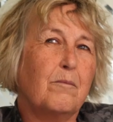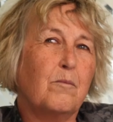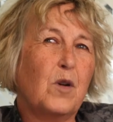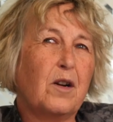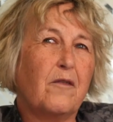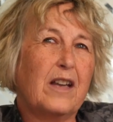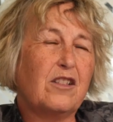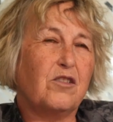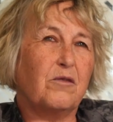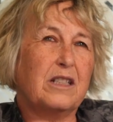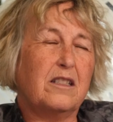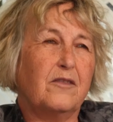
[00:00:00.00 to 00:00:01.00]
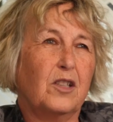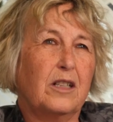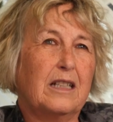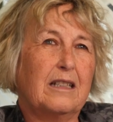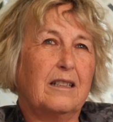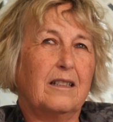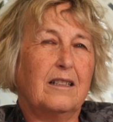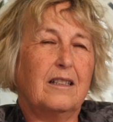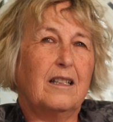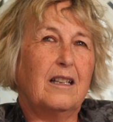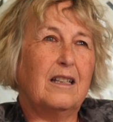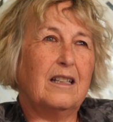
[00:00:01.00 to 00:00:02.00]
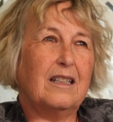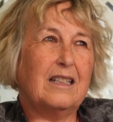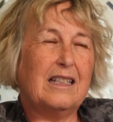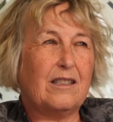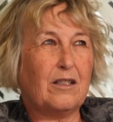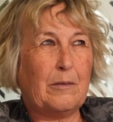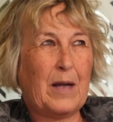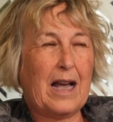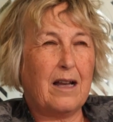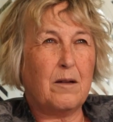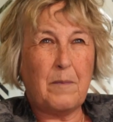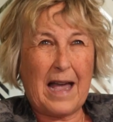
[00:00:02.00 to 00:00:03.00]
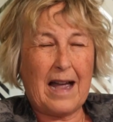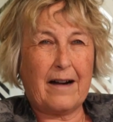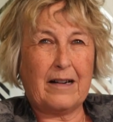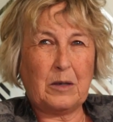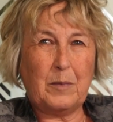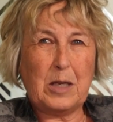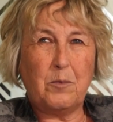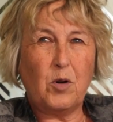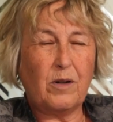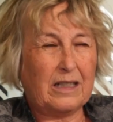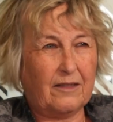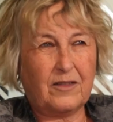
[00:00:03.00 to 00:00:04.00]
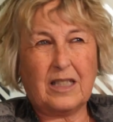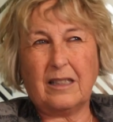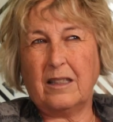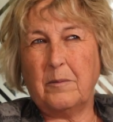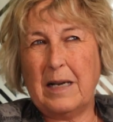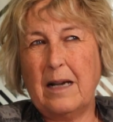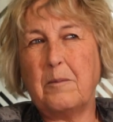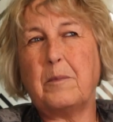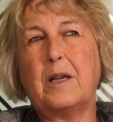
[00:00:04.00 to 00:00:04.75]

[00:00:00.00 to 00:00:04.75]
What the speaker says: Motivational interviewing is about empowering people and lifting them up,